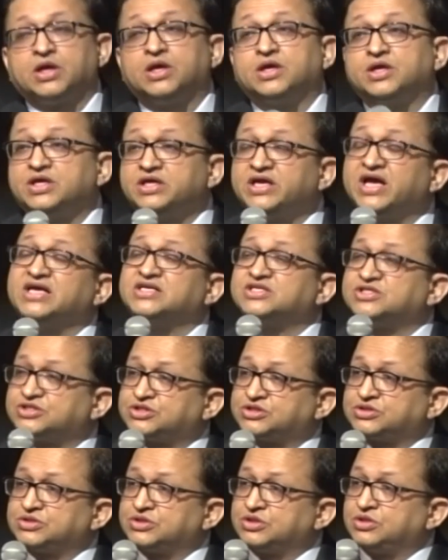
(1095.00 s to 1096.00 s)

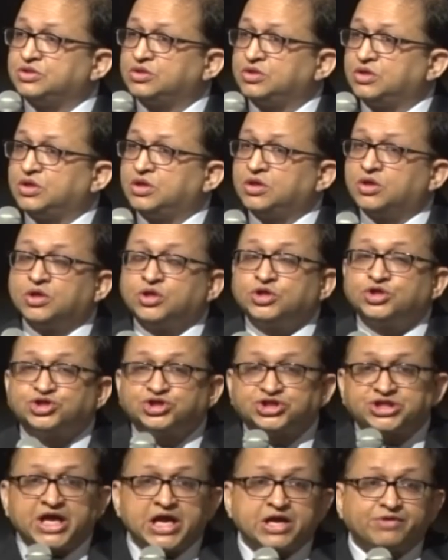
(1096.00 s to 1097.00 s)
Yes.
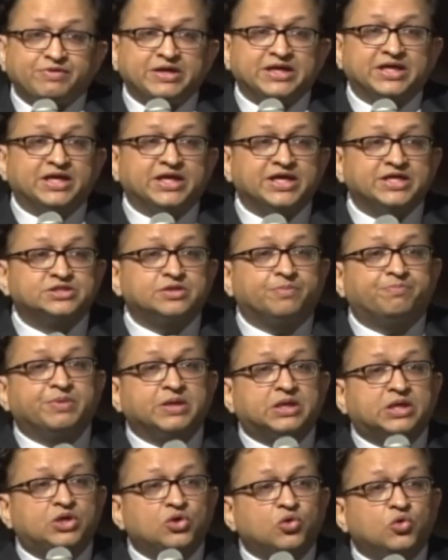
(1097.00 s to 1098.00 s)
Shaving is a
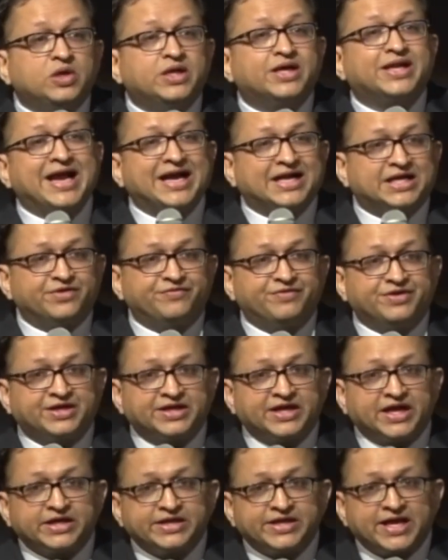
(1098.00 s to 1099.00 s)
peculiar activity.
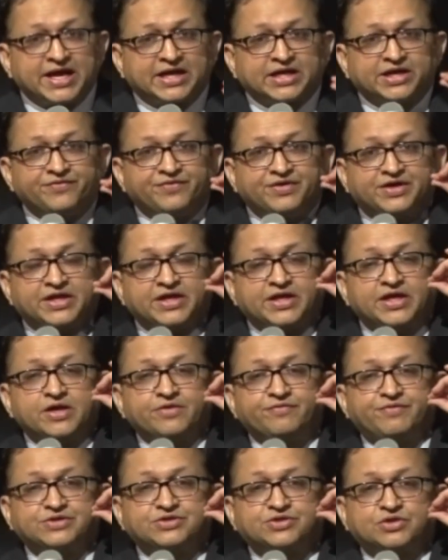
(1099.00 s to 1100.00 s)
Any activity
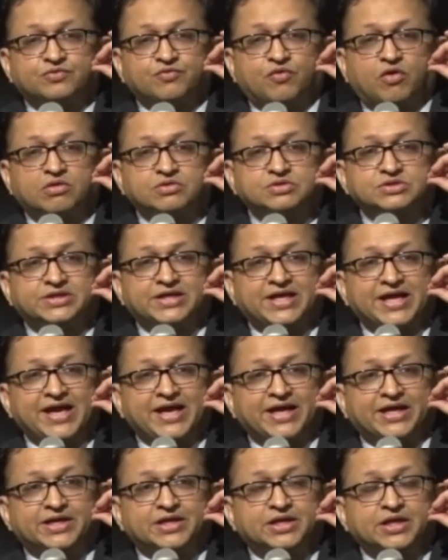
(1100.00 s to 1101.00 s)
which involves the
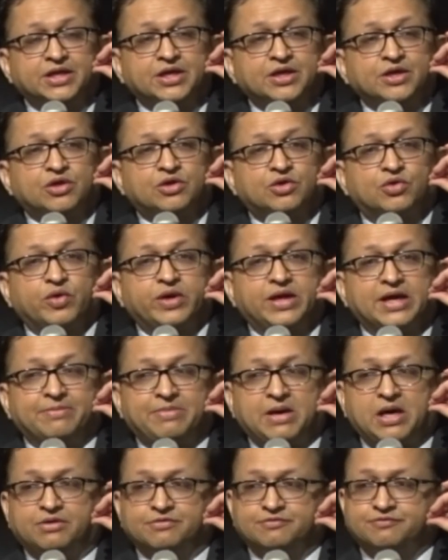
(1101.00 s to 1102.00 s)
hand going
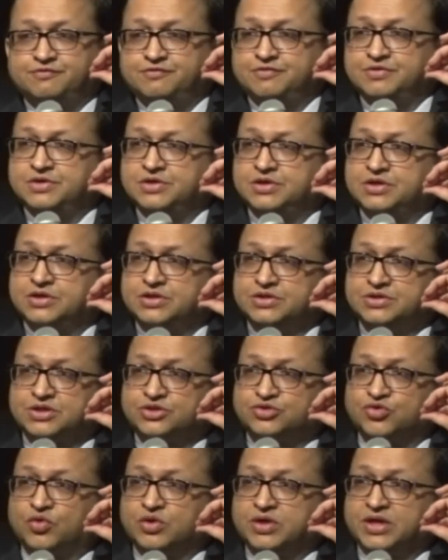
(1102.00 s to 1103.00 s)
above the
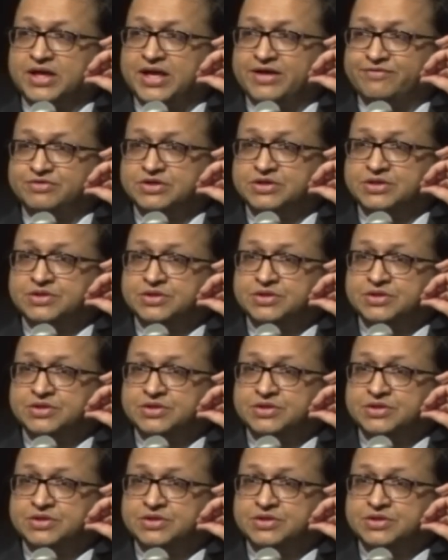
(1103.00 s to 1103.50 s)
shoulder level,